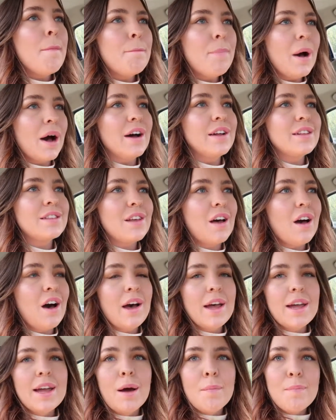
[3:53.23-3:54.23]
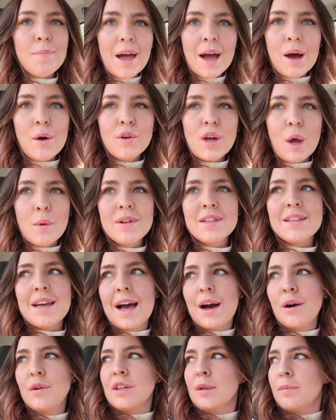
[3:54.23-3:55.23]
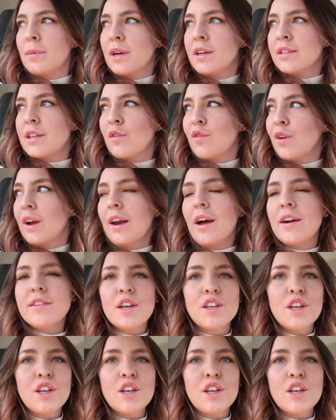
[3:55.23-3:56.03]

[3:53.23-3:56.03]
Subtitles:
but I am now going to Aldi because I realised